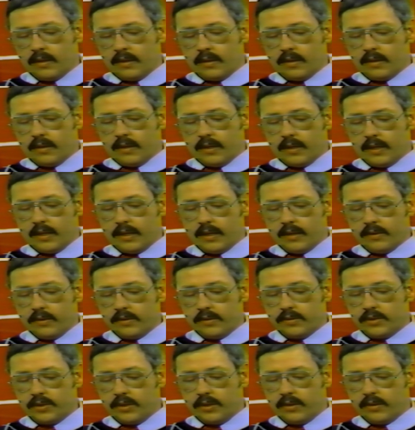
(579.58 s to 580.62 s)

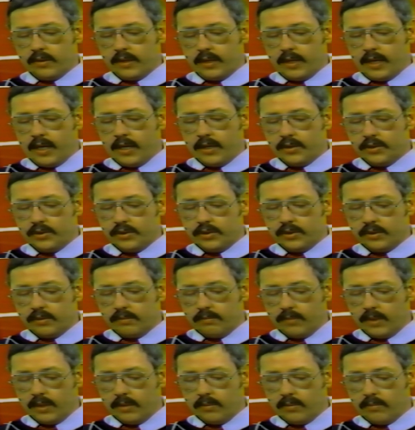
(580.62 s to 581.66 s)
This year the
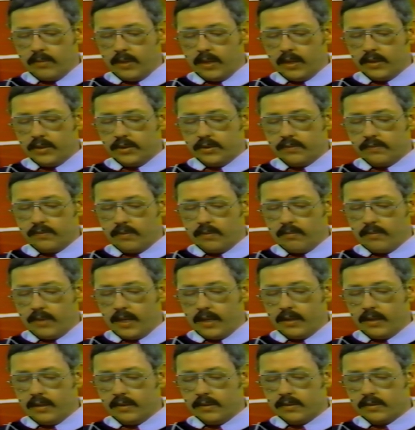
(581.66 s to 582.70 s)
minimum age for
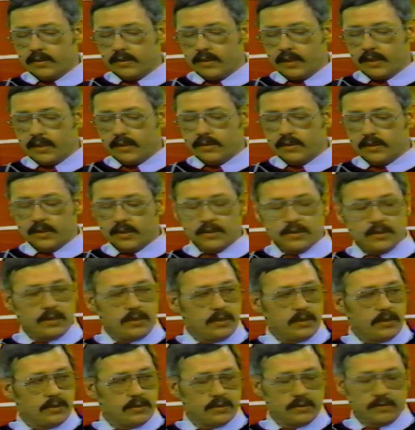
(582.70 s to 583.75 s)
men is 16
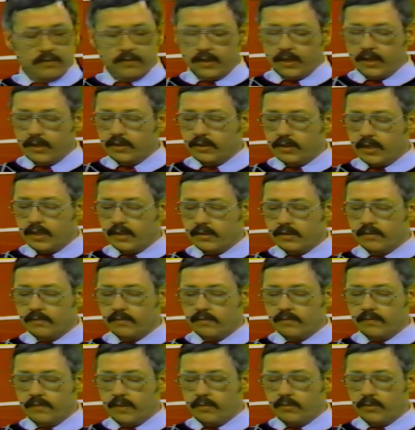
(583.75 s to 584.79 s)
years of age as of
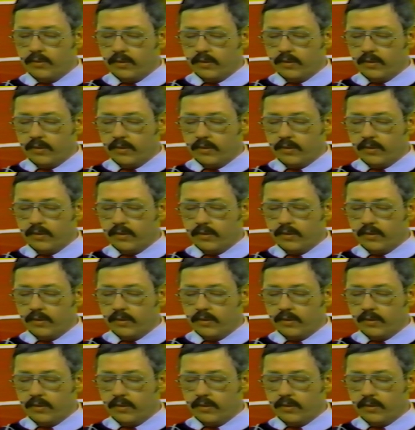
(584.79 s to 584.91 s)
February the